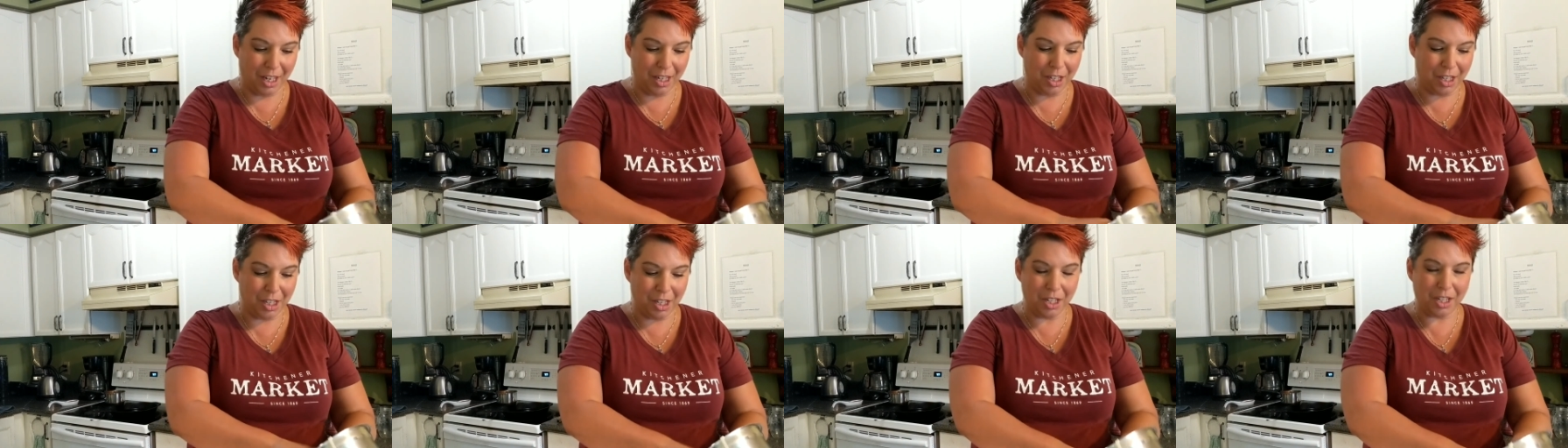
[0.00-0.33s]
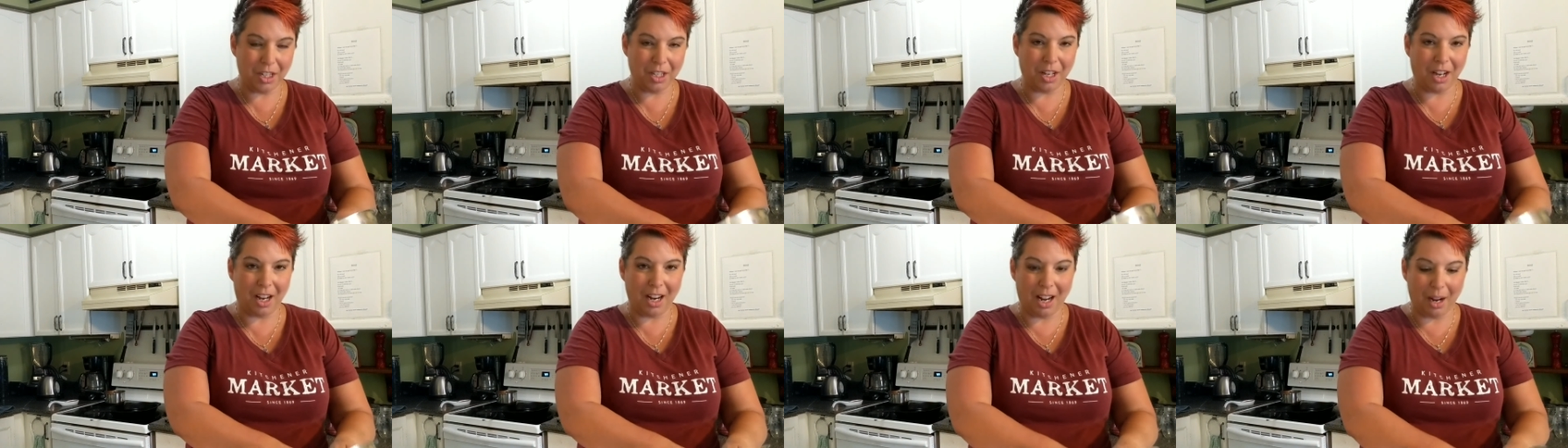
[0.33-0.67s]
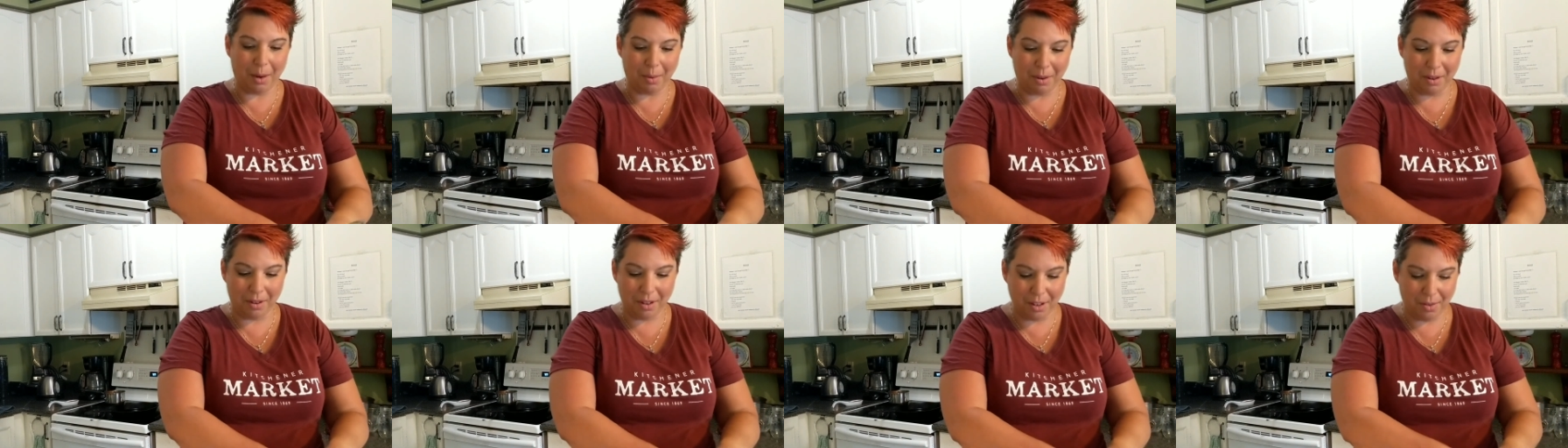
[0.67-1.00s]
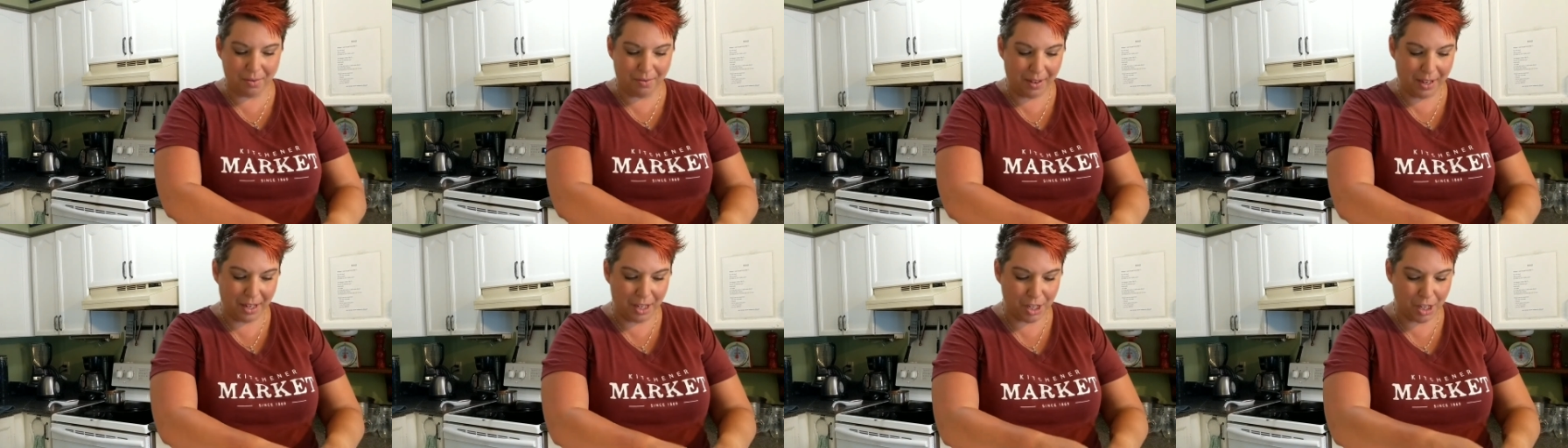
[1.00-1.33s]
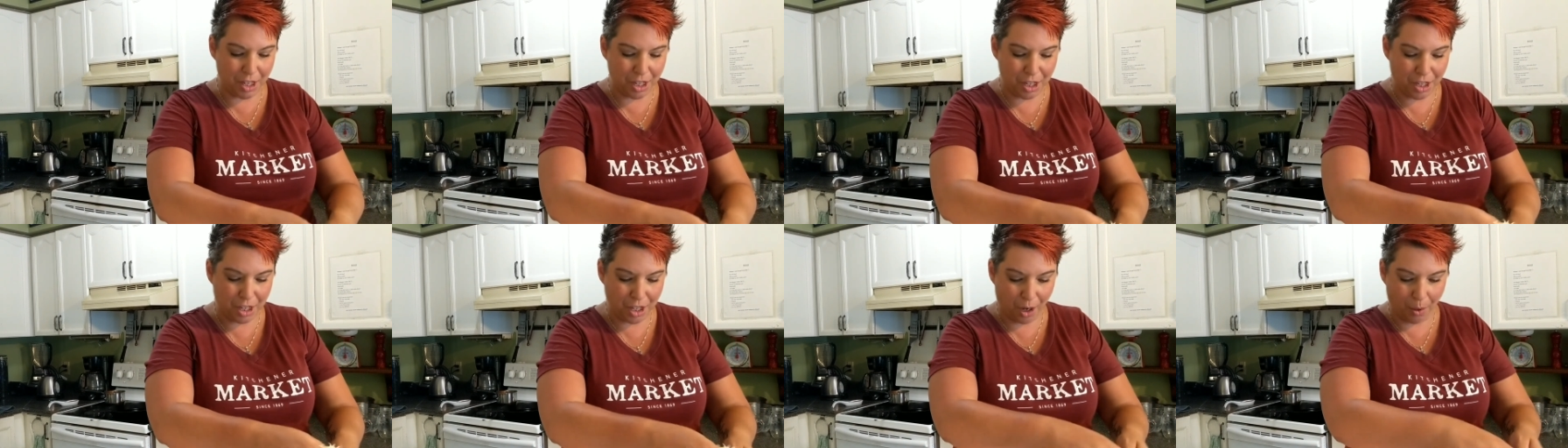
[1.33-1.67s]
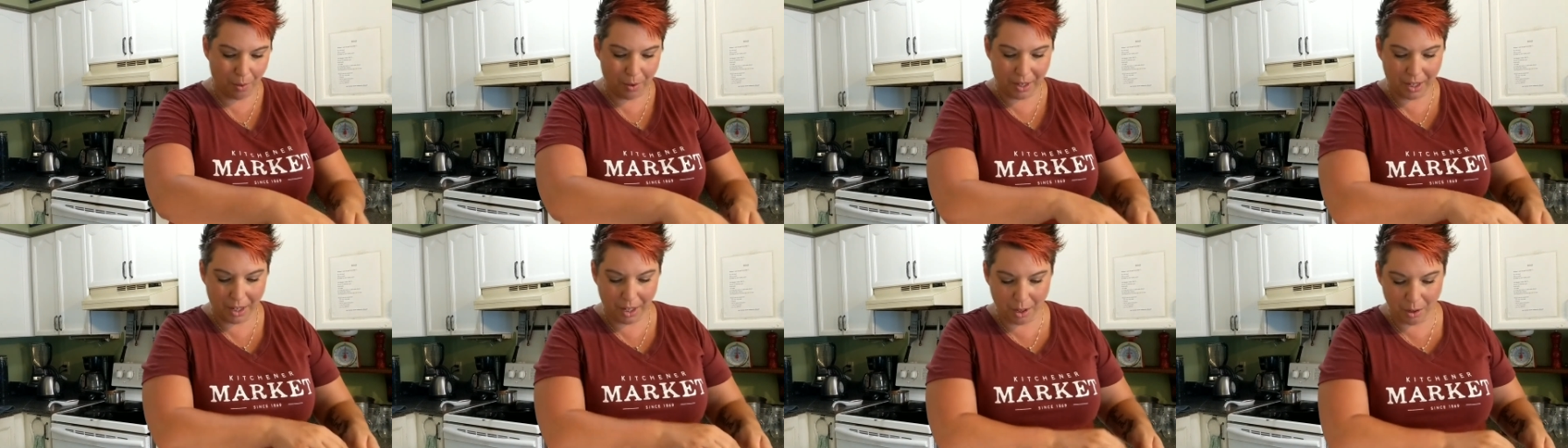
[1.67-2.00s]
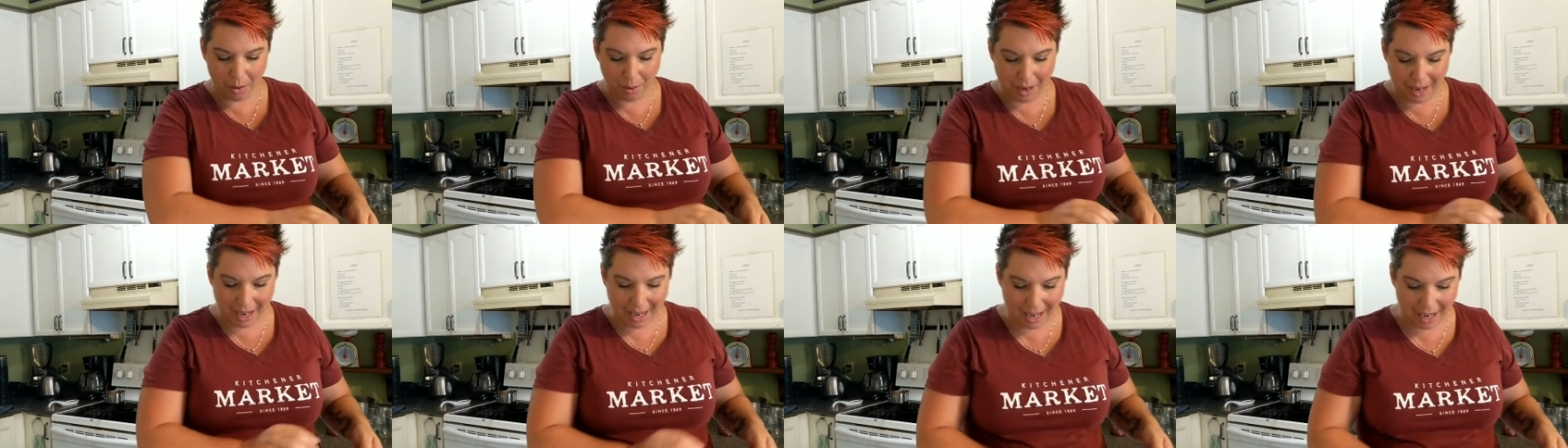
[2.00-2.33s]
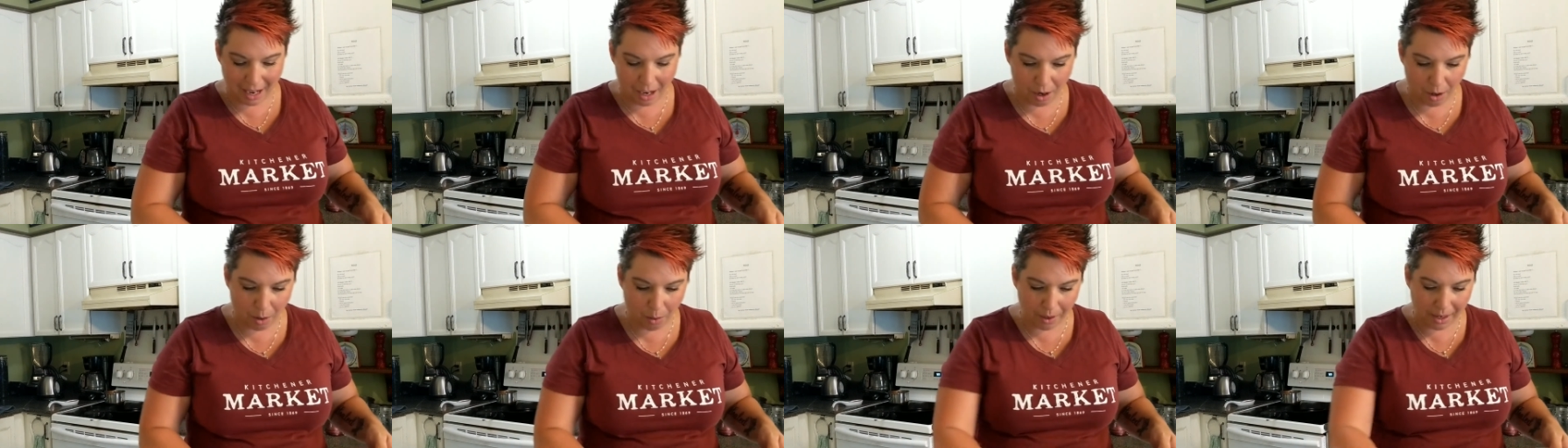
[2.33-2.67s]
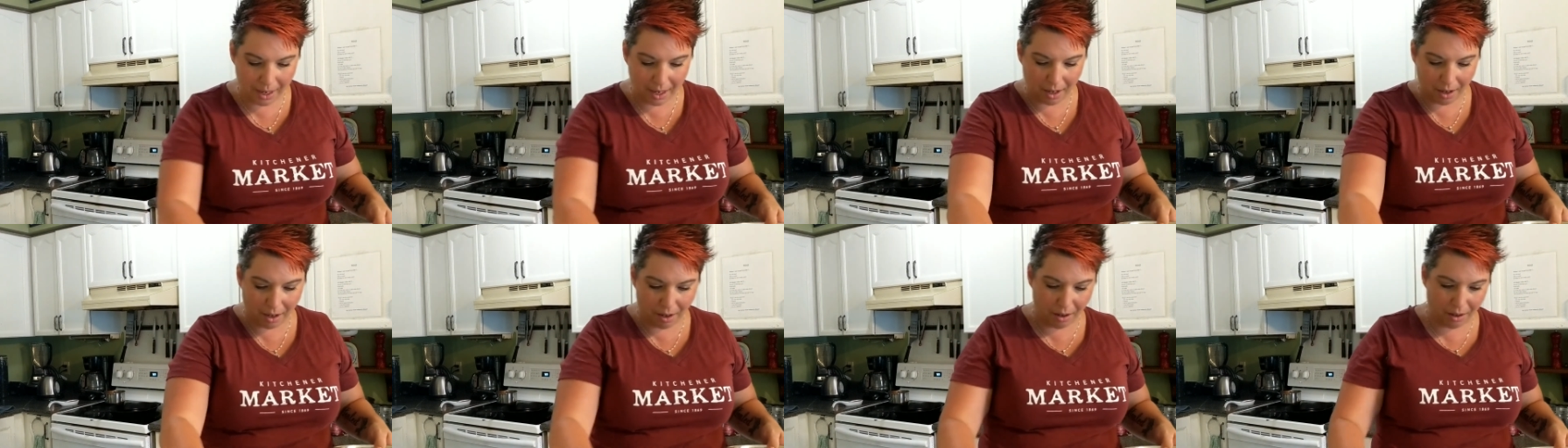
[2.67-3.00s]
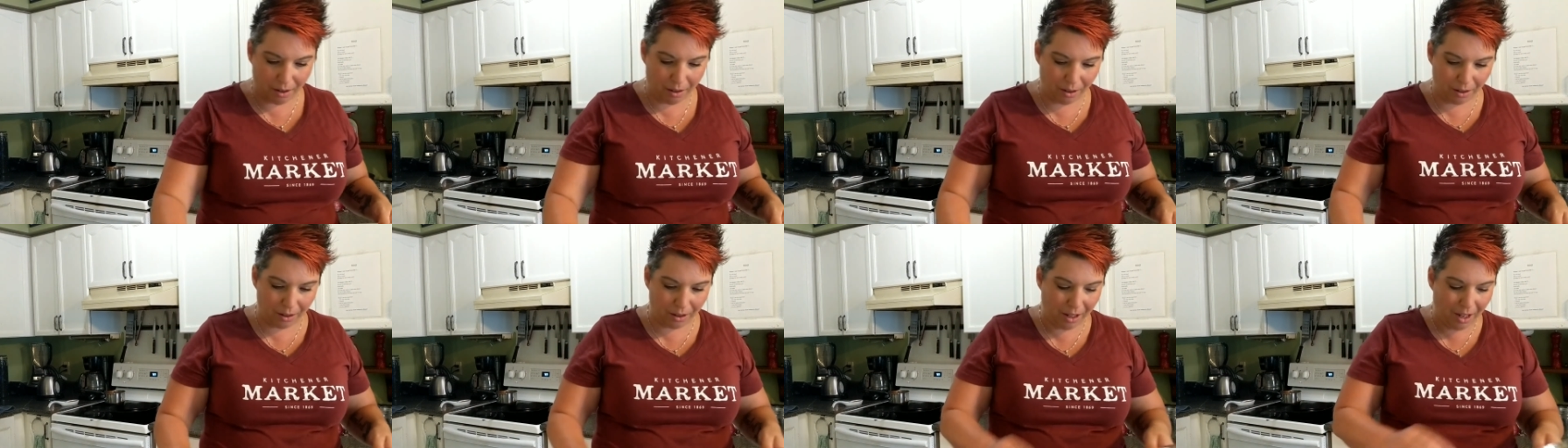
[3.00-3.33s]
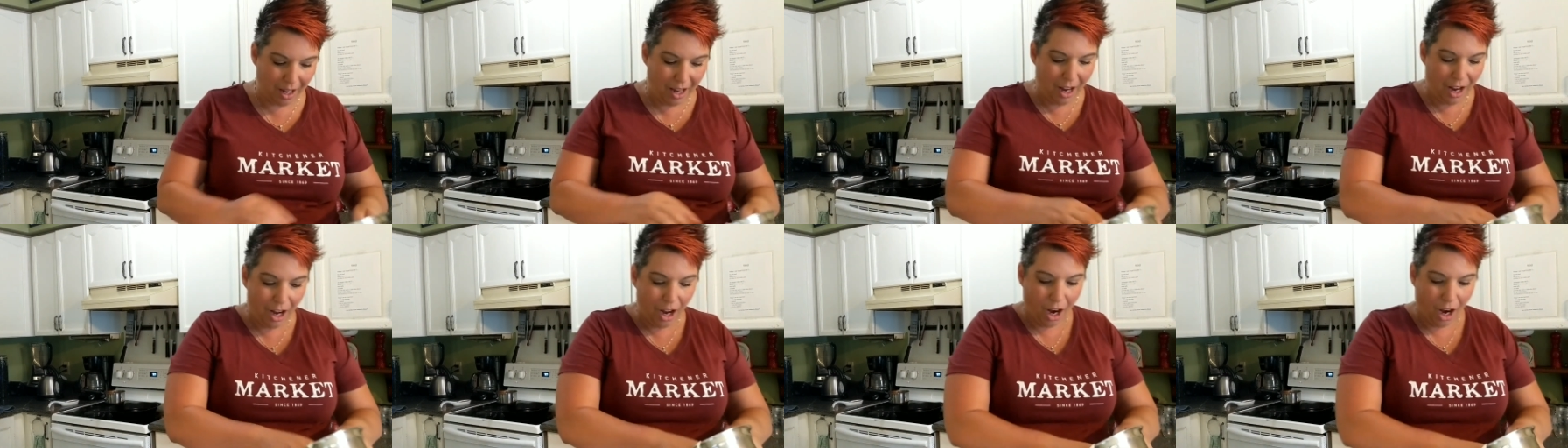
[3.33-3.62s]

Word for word: I just thought I would finish showing you how it all